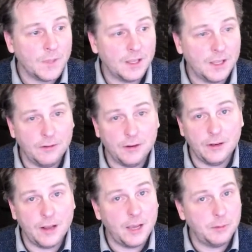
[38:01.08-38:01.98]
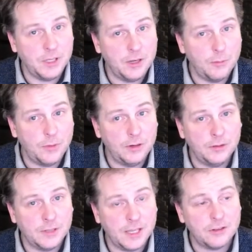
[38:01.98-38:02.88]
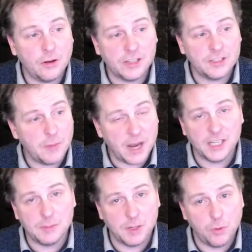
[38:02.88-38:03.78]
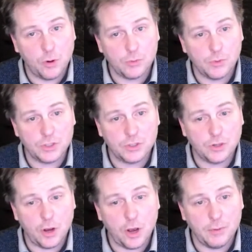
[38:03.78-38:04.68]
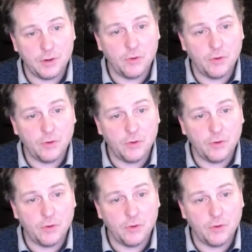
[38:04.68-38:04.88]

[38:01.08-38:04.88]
give it an IP number. As long as the management port was up and